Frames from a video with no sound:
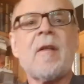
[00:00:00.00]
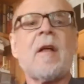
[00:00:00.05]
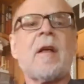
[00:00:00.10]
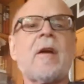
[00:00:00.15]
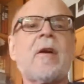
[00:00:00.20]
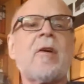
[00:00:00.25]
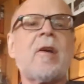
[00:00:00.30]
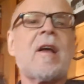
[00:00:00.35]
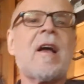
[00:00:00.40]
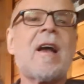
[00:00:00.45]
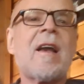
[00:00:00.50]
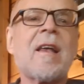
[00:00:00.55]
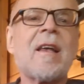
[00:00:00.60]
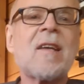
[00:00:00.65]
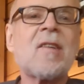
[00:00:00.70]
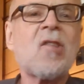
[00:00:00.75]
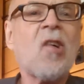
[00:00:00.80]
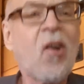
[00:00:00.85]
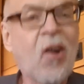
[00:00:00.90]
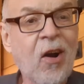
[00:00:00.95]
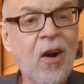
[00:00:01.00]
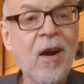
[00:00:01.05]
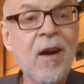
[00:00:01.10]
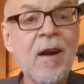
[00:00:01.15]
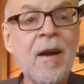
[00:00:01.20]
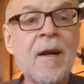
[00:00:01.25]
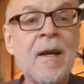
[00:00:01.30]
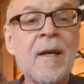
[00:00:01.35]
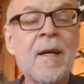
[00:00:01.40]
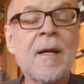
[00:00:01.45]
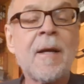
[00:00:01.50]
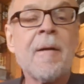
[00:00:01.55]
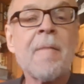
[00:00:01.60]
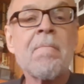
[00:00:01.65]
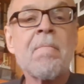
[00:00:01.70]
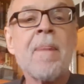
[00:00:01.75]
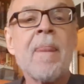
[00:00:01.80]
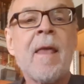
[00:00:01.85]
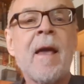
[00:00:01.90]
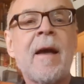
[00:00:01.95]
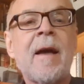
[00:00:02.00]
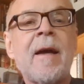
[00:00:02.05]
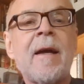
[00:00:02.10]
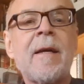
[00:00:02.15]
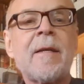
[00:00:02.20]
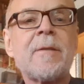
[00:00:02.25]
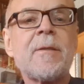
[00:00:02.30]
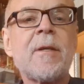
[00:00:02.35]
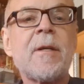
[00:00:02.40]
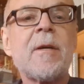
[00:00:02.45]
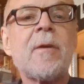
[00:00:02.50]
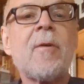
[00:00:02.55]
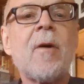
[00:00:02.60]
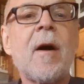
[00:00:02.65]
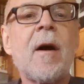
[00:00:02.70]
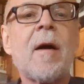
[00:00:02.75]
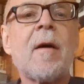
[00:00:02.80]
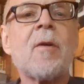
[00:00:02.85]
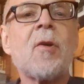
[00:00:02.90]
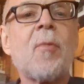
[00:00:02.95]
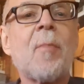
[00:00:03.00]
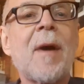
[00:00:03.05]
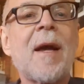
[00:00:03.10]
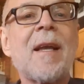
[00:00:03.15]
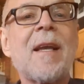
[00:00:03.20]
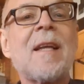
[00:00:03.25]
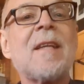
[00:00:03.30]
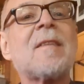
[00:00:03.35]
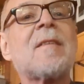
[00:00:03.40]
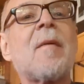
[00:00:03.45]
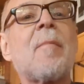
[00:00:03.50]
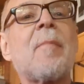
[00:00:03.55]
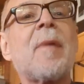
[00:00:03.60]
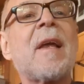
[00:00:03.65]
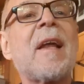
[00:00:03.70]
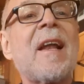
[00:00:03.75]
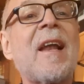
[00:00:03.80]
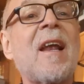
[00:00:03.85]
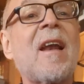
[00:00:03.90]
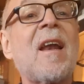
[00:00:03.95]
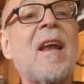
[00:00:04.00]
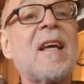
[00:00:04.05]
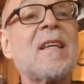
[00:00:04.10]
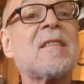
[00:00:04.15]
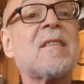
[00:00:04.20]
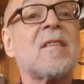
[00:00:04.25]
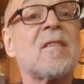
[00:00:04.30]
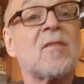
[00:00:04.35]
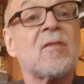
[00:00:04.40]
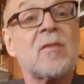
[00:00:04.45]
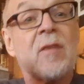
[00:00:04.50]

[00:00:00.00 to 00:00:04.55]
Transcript: I hear you got a guitar, and you might need some beginning lessons.